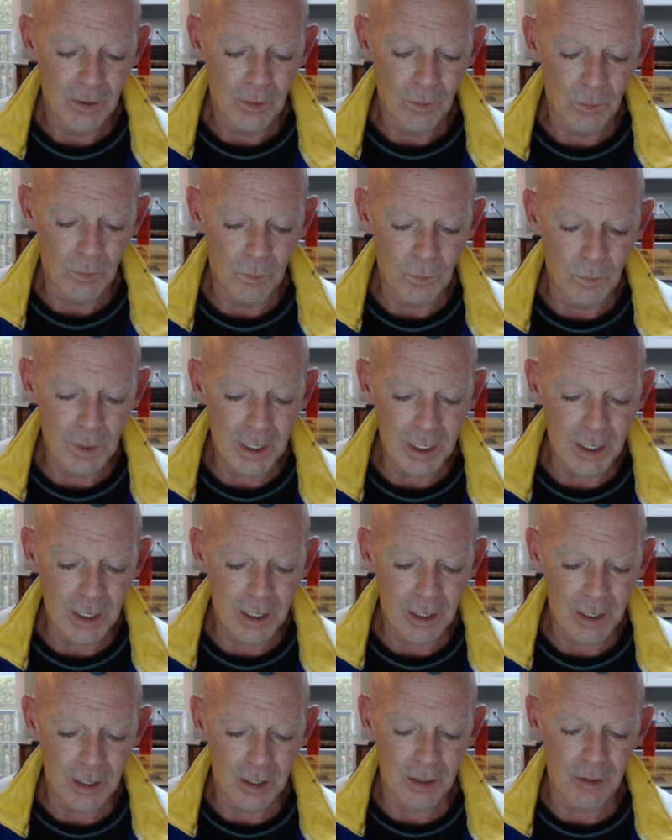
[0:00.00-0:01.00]

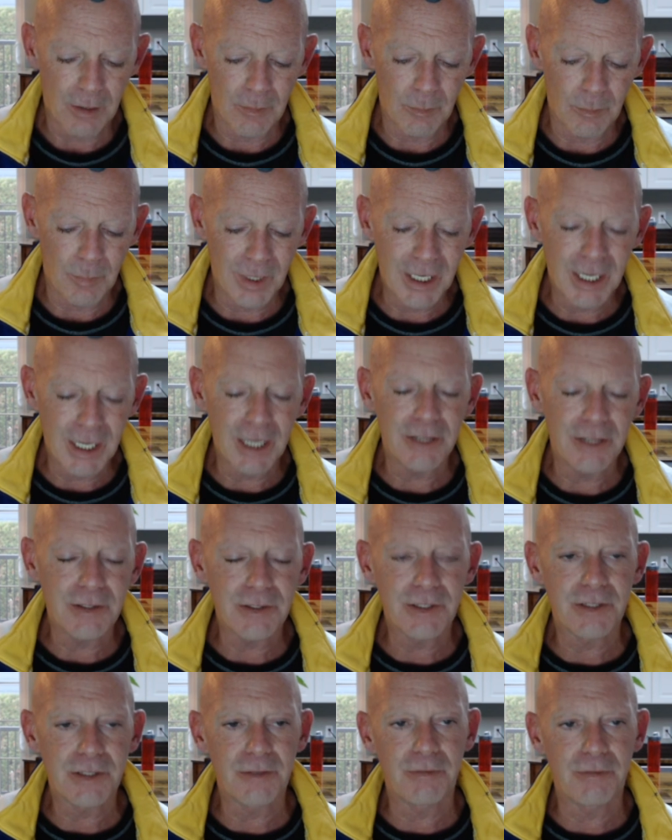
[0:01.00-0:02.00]
We begin
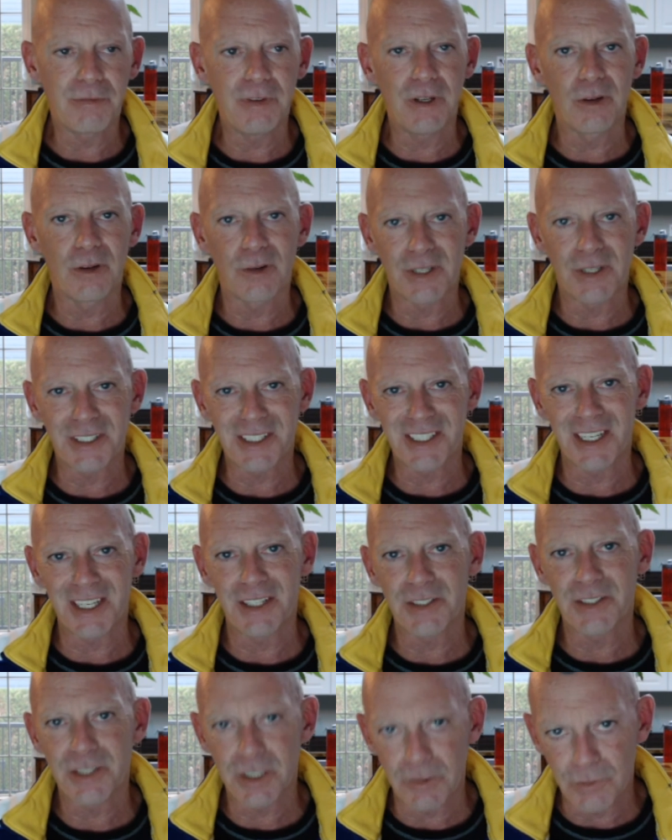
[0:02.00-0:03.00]
to feel a
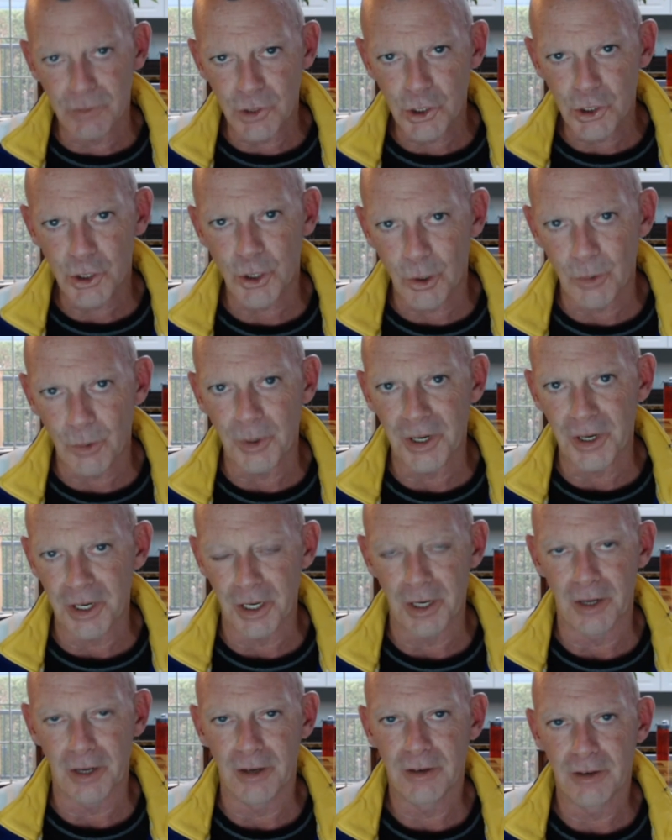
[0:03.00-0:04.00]
sense of
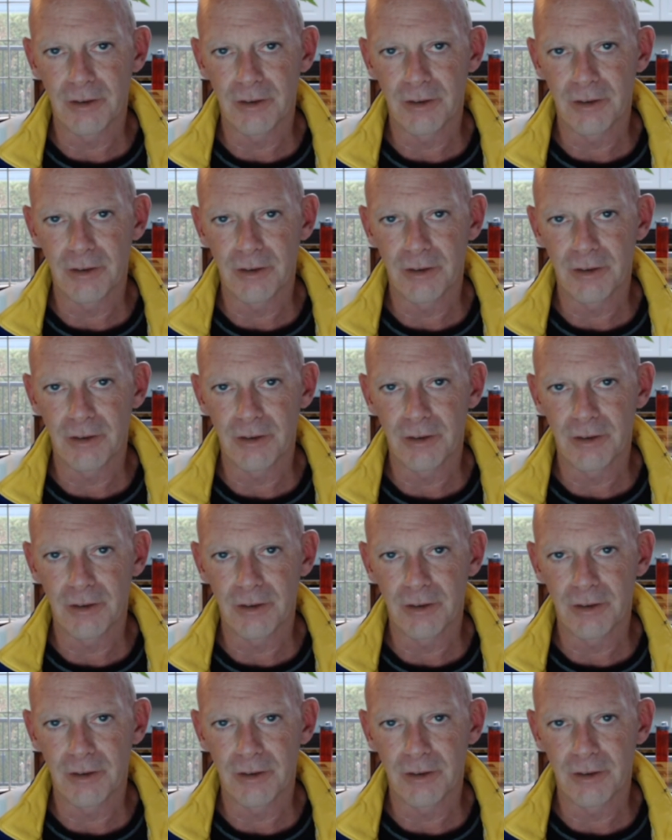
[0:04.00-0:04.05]
surety.